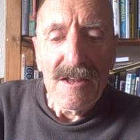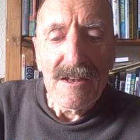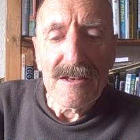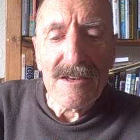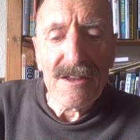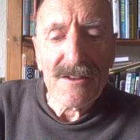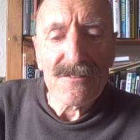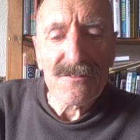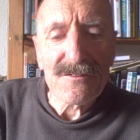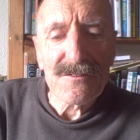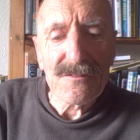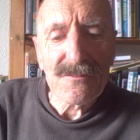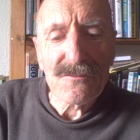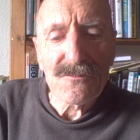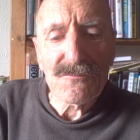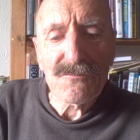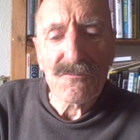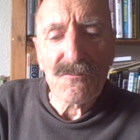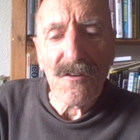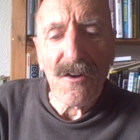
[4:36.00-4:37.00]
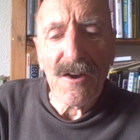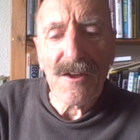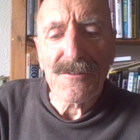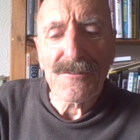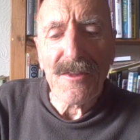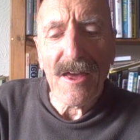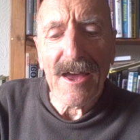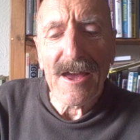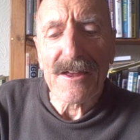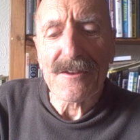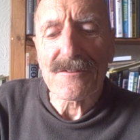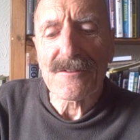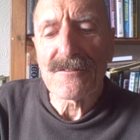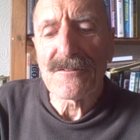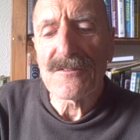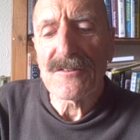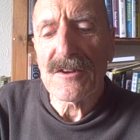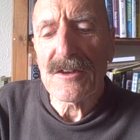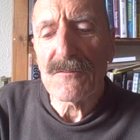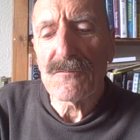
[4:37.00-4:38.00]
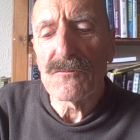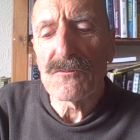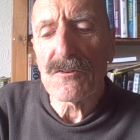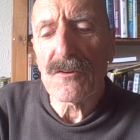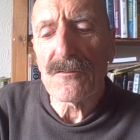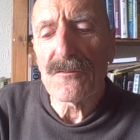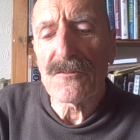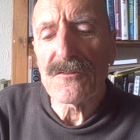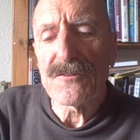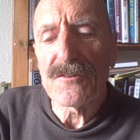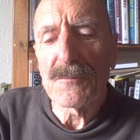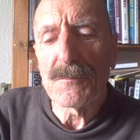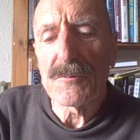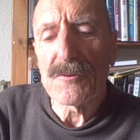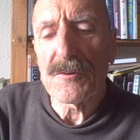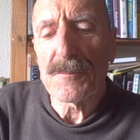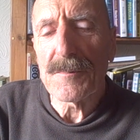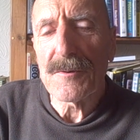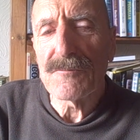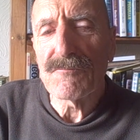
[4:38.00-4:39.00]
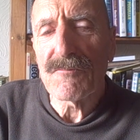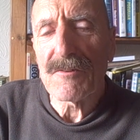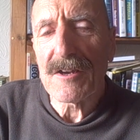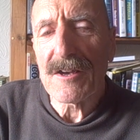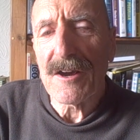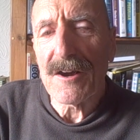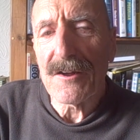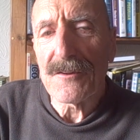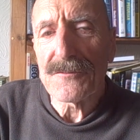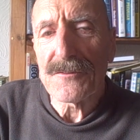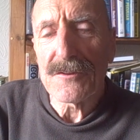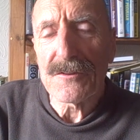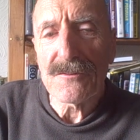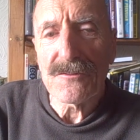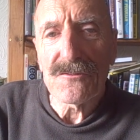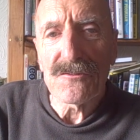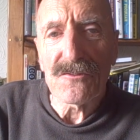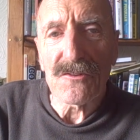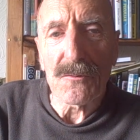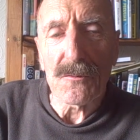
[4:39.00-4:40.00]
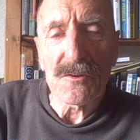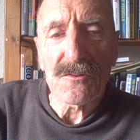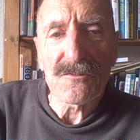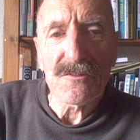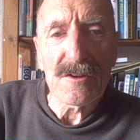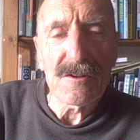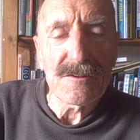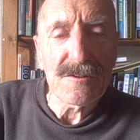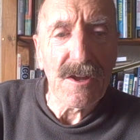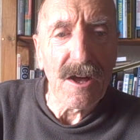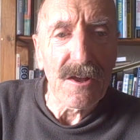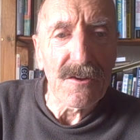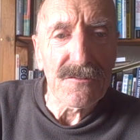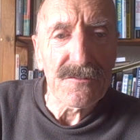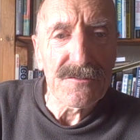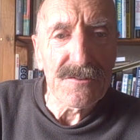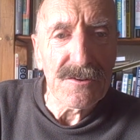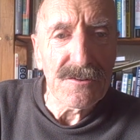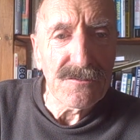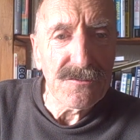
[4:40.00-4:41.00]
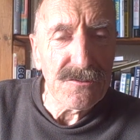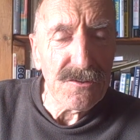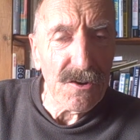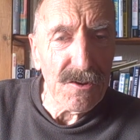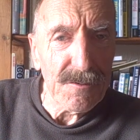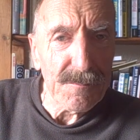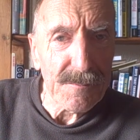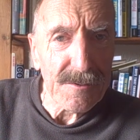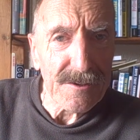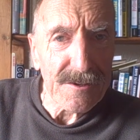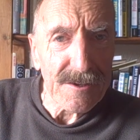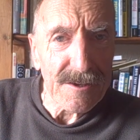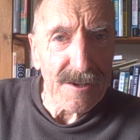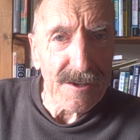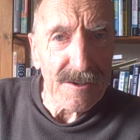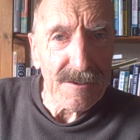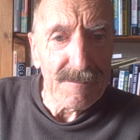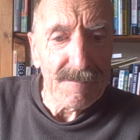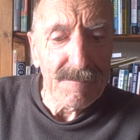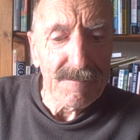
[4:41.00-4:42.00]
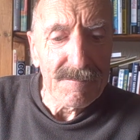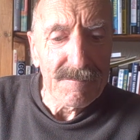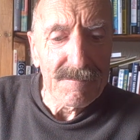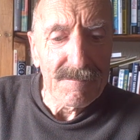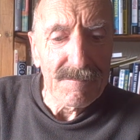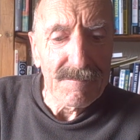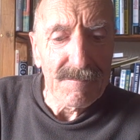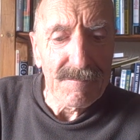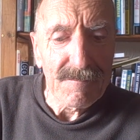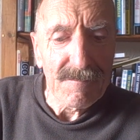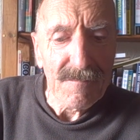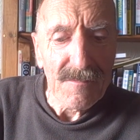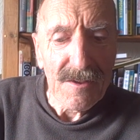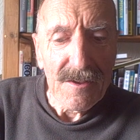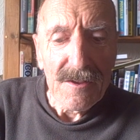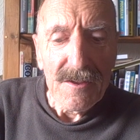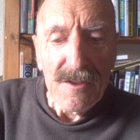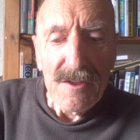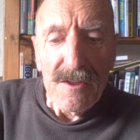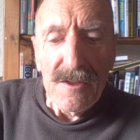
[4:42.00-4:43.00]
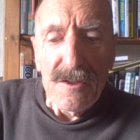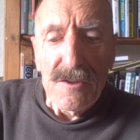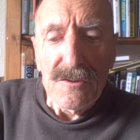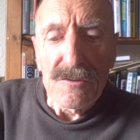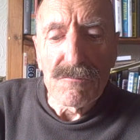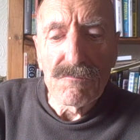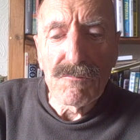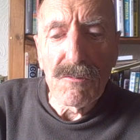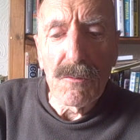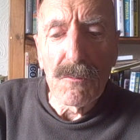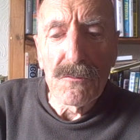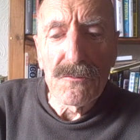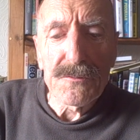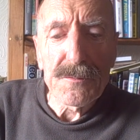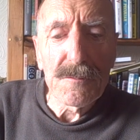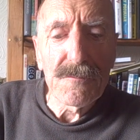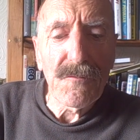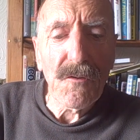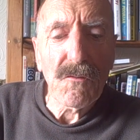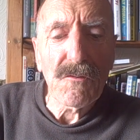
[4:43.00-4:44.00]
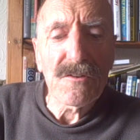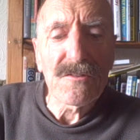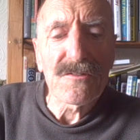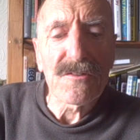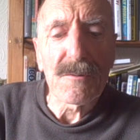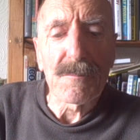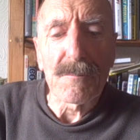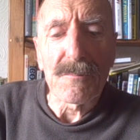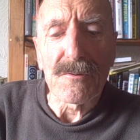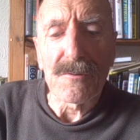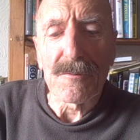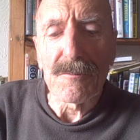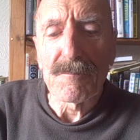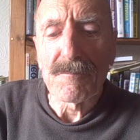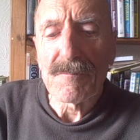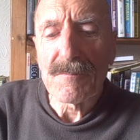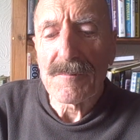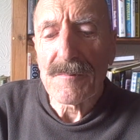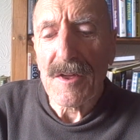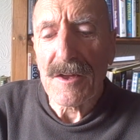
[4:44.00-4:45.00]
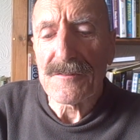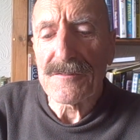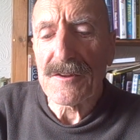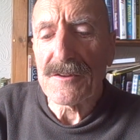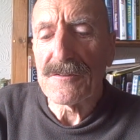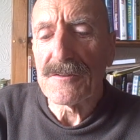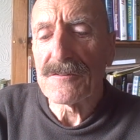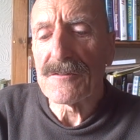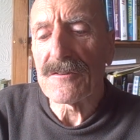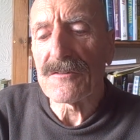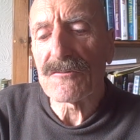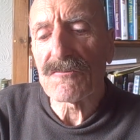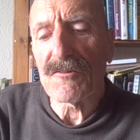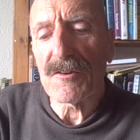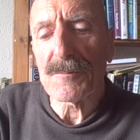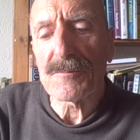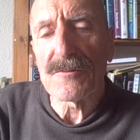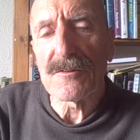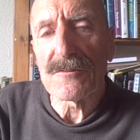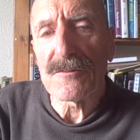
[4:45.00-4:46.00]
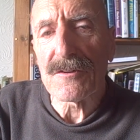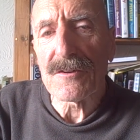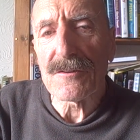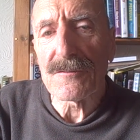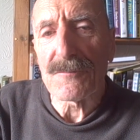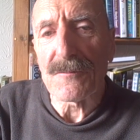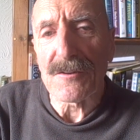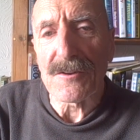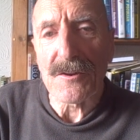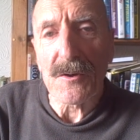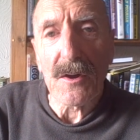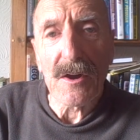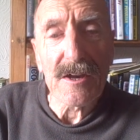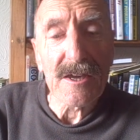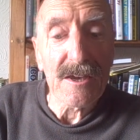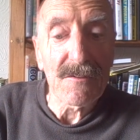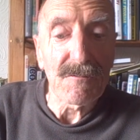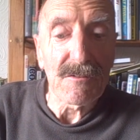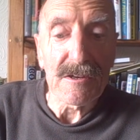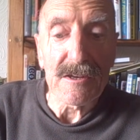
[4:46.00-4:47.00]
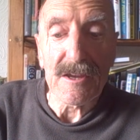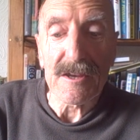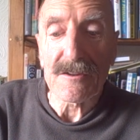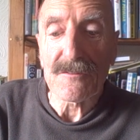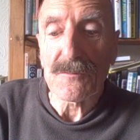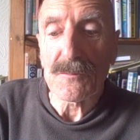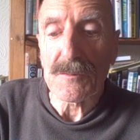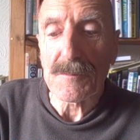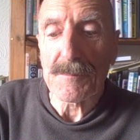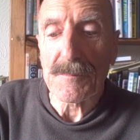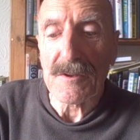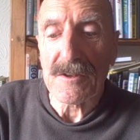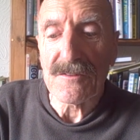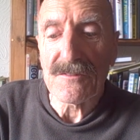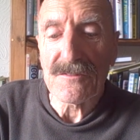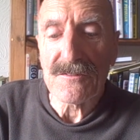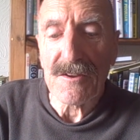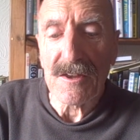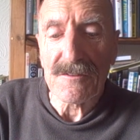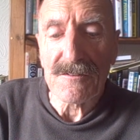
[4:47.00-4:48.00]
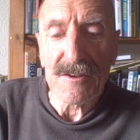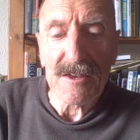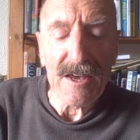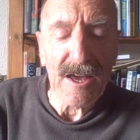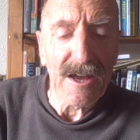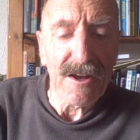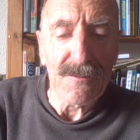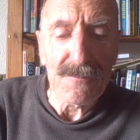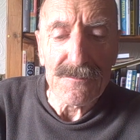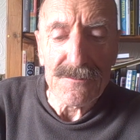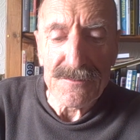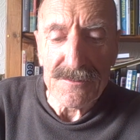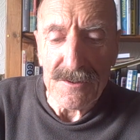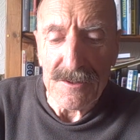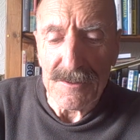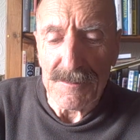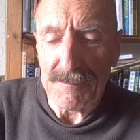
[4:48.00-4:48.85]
Let's try that and see if Johnson would have been regarded as Jewish in Nazi Germany. The rules were very simple. And in the description to this video, I give a link to a piece setting out